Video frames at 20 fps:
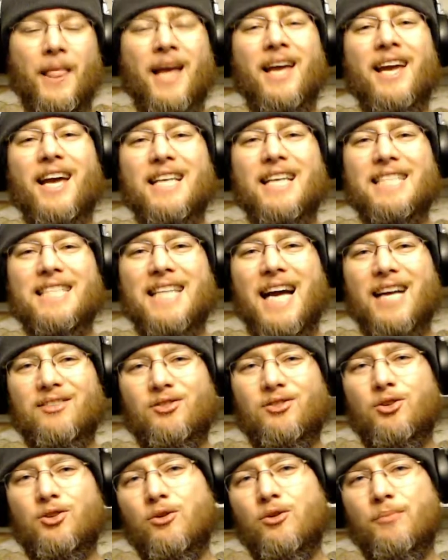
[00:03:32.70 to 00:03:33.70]
It's not
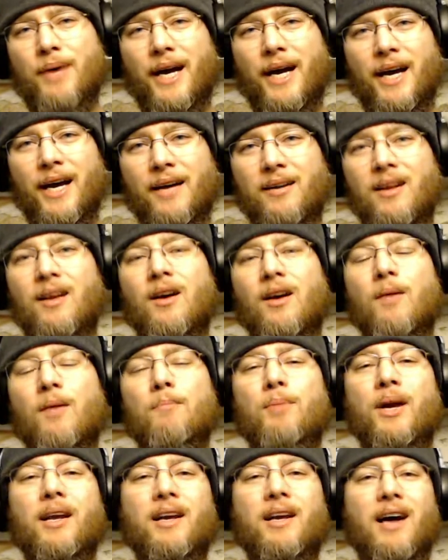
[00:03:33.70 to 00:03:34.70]
too bad,
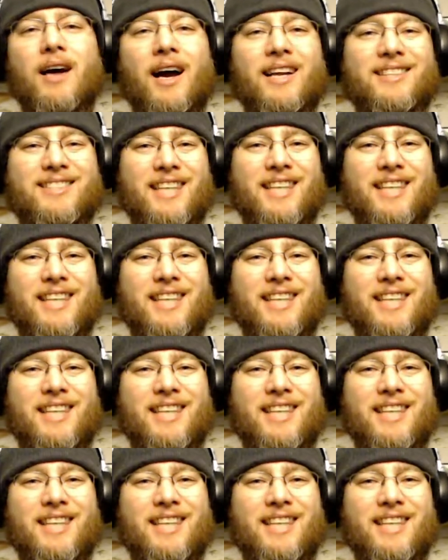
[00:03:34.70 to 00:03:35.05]
but it kind of